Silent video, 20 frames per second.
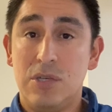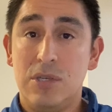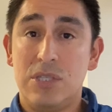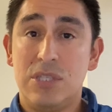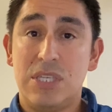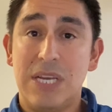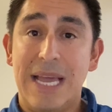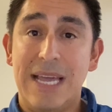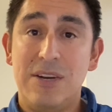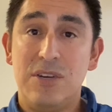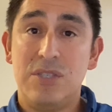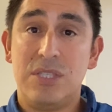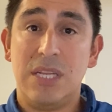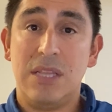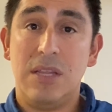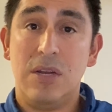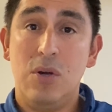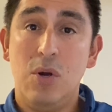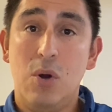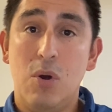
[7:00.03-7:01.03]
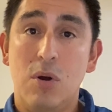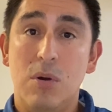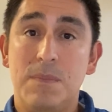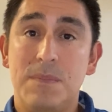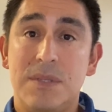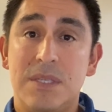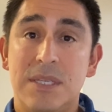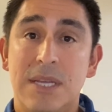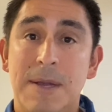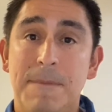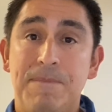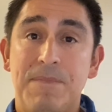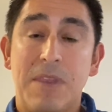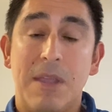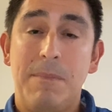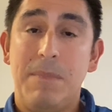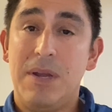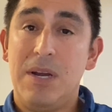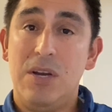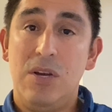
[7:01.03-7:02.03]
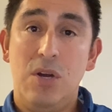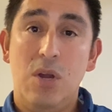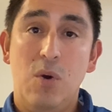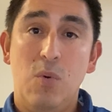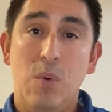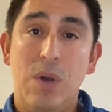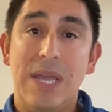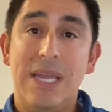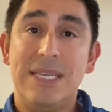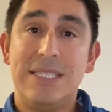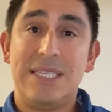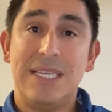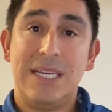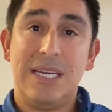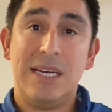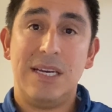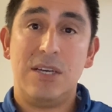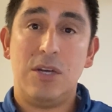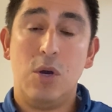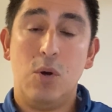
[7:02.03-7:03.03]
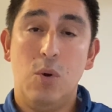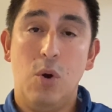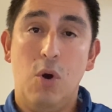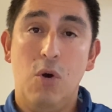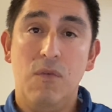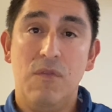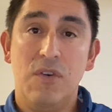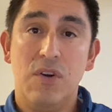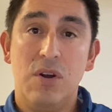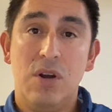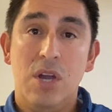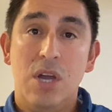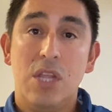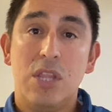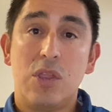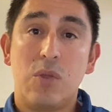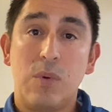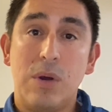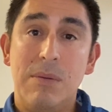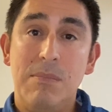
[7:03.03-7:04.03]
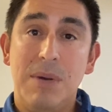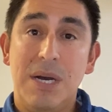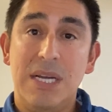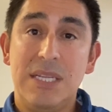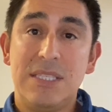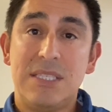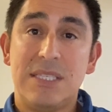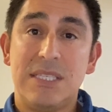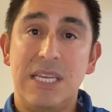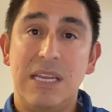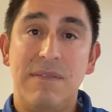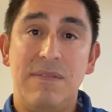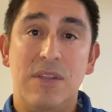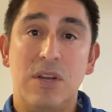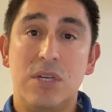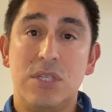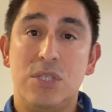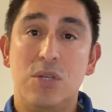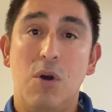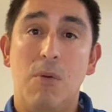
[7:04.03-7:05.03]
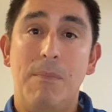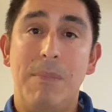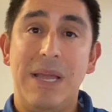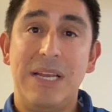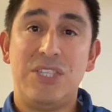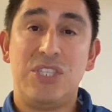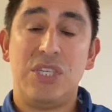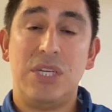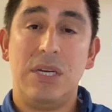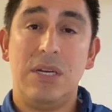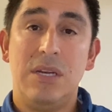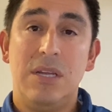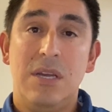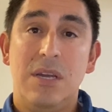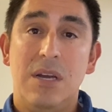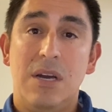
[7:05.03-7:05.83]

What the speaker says: standards and the norms, but in no way is it going to go over 3 months if there's no mention